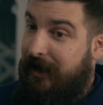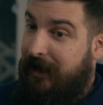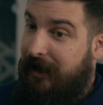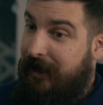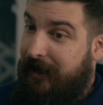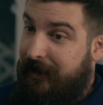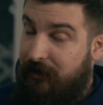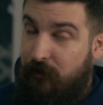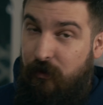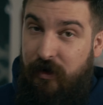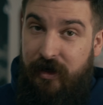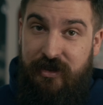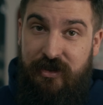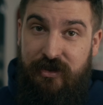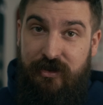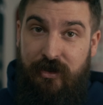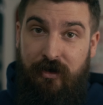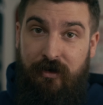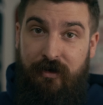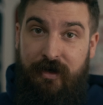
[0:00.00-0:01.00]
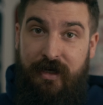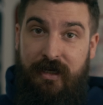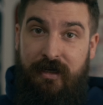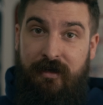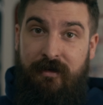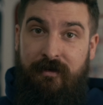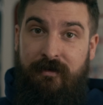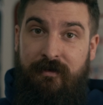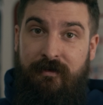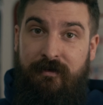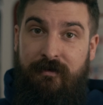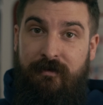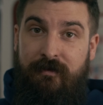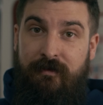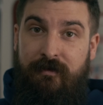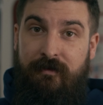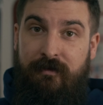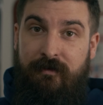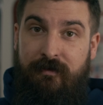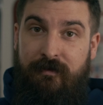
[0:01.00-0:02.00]
I don't want to stir any
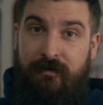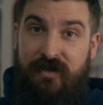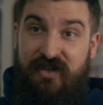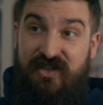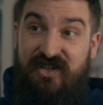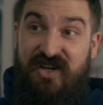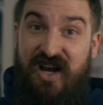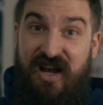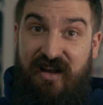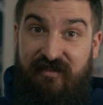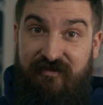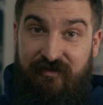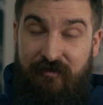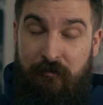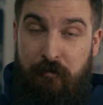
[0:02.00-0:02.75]
stuff,